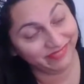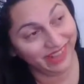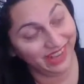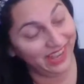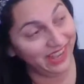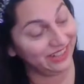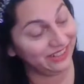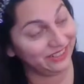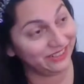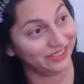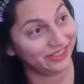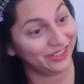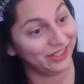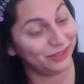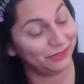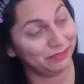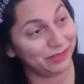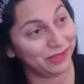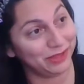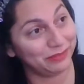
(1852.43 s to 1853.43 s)
I don't
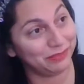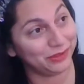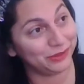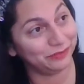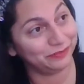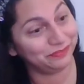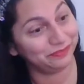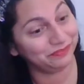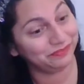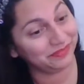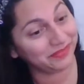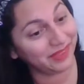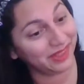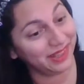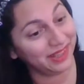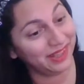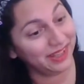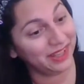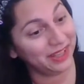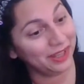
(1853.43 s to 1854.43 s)
know, people.
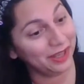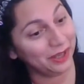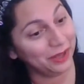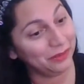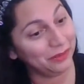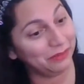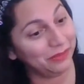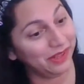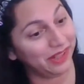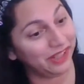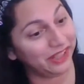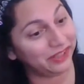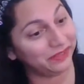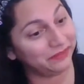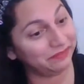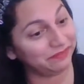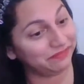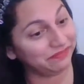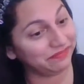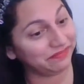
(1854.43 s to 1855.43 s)

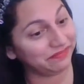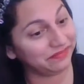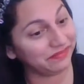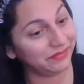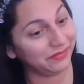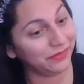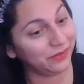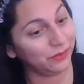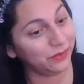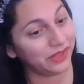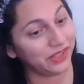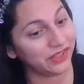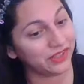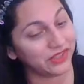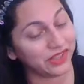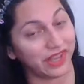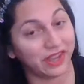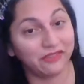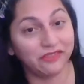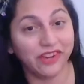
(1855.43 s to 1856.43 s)
But we need
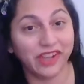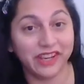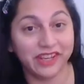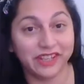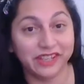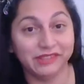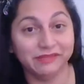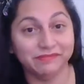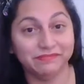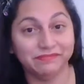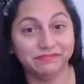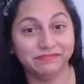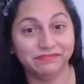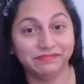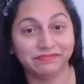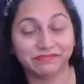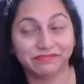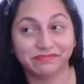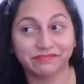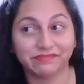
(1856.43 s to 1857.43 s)
to get ready.
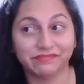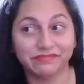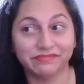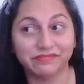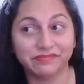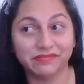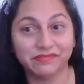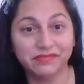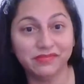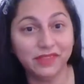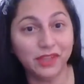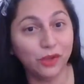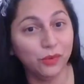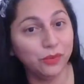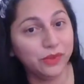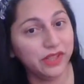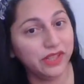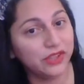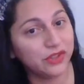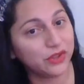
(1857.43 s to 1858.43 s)

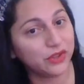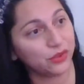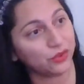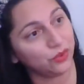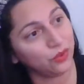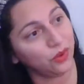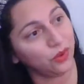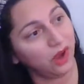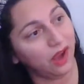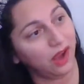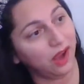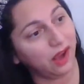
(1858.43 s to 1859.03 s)
We need to,